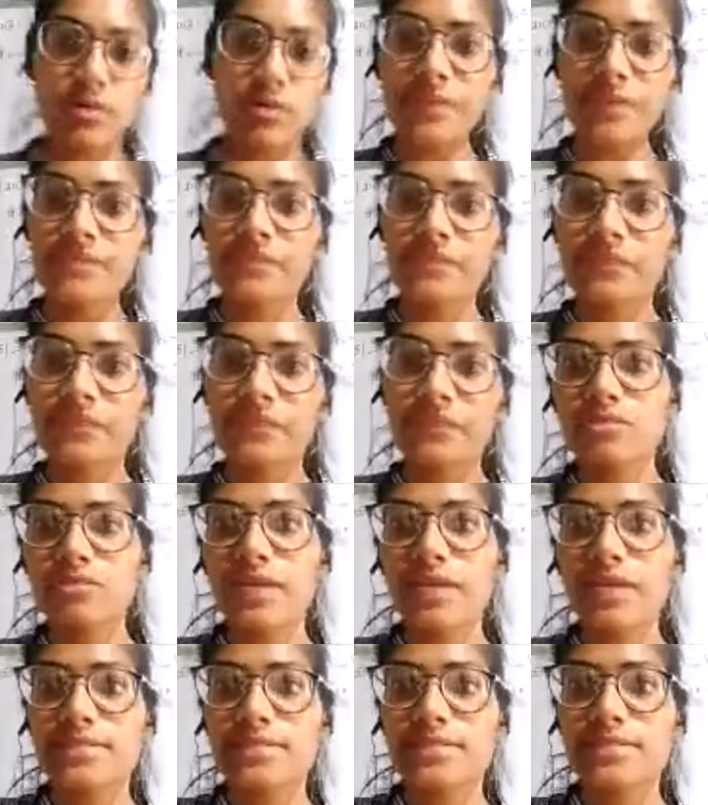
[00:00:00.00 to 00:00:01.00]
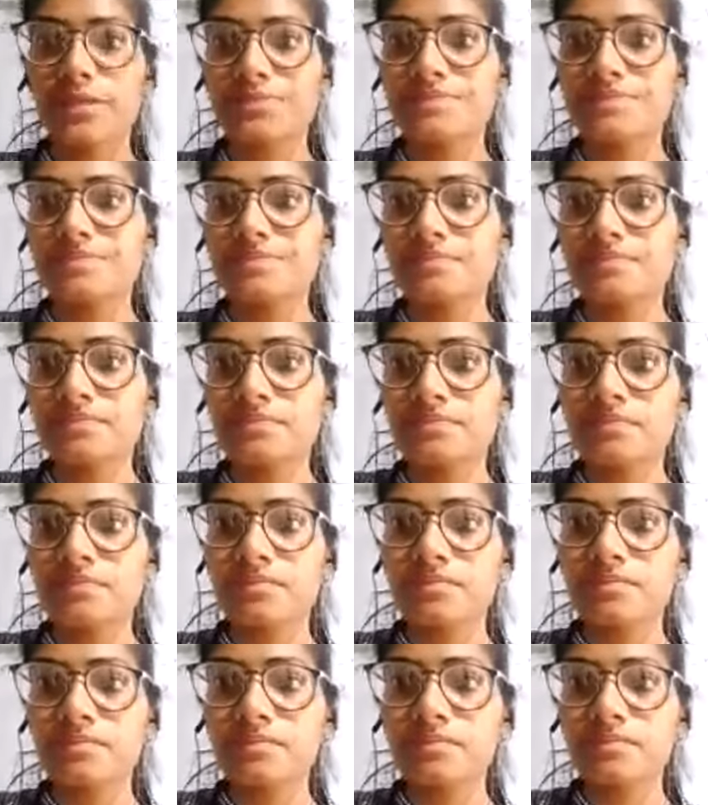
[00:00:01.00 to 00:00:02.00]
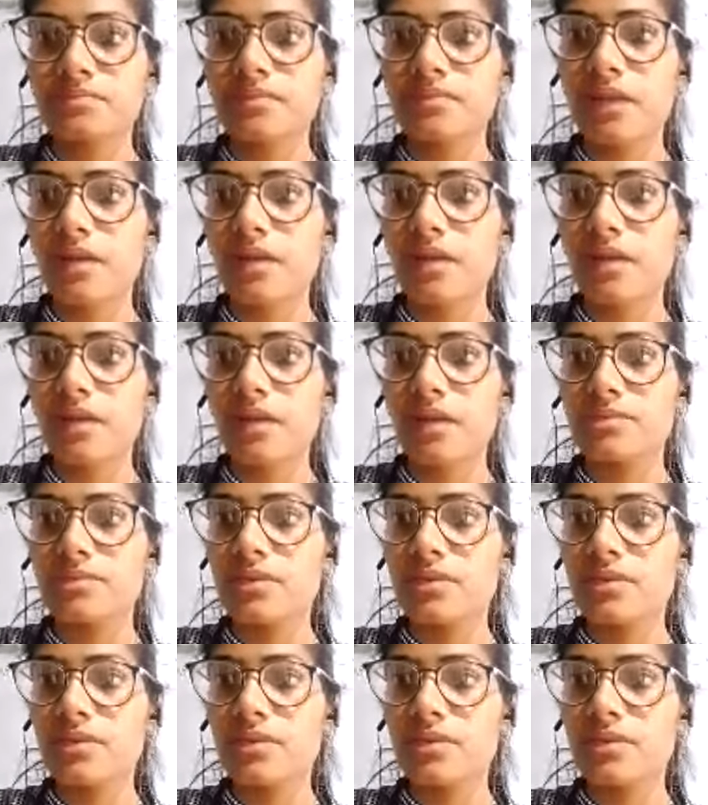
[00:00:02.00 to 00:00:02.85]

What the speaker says: so let's start. How much time?